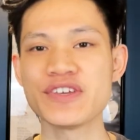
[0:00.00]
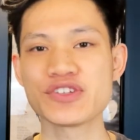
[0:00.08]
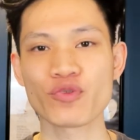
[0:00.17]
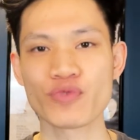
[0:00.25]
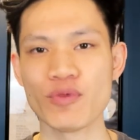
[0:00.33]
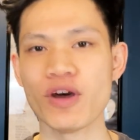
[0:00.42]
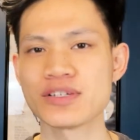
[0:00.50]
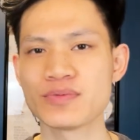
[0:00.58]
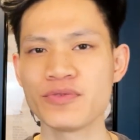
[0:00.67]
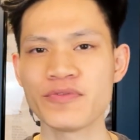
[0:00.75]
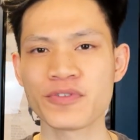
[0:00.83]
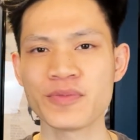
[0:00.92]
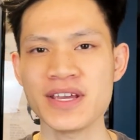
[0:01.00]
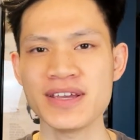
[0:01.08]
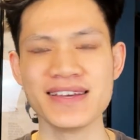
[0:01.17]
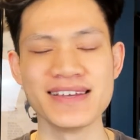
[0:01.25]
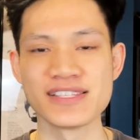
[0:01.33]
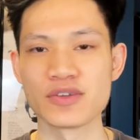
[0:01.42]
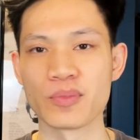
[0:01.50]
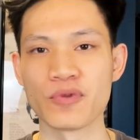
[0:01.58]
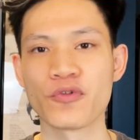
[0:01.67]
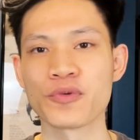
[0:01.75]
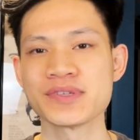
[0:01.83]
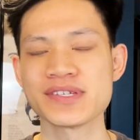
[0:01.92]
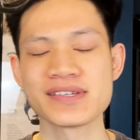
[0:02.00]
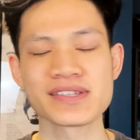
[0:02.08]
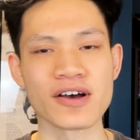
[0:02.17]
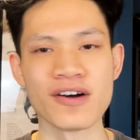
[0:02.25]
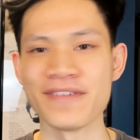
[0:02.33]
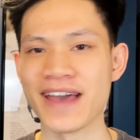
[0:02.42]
so rewatchable for me is the performances of